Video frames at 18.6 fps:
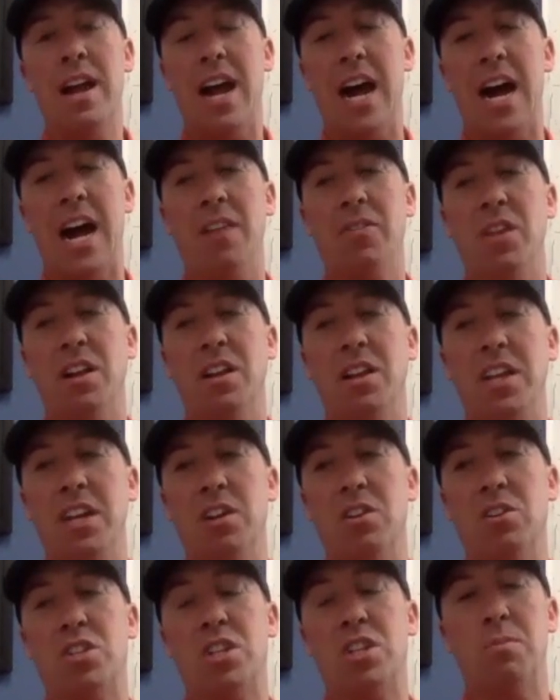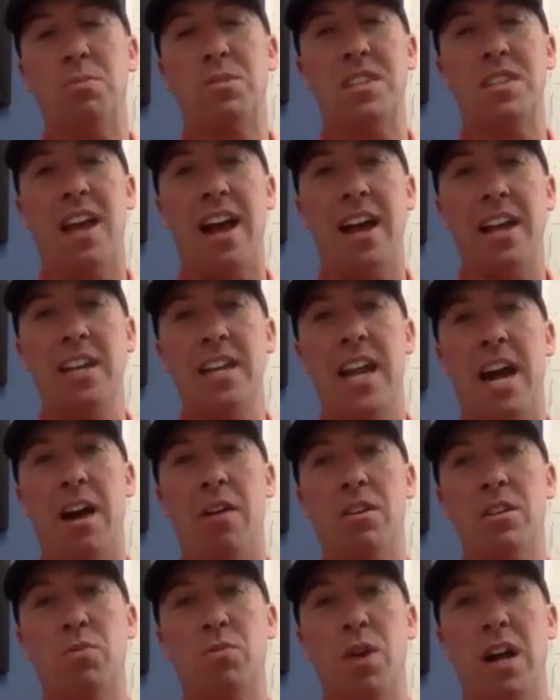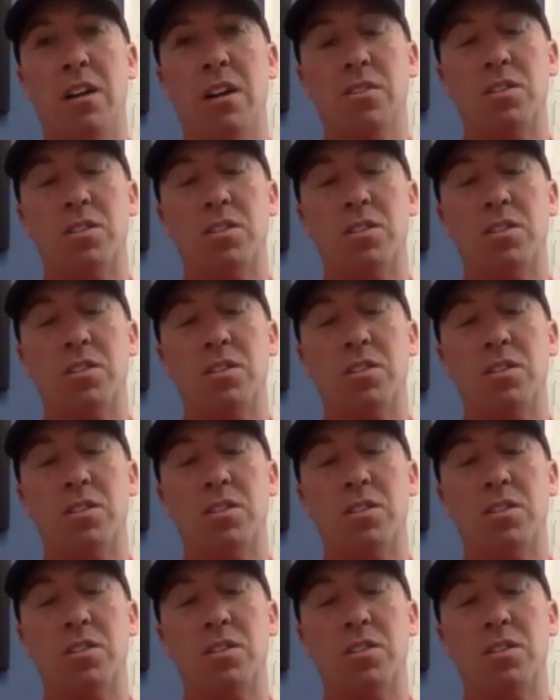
on the leadership side now as well.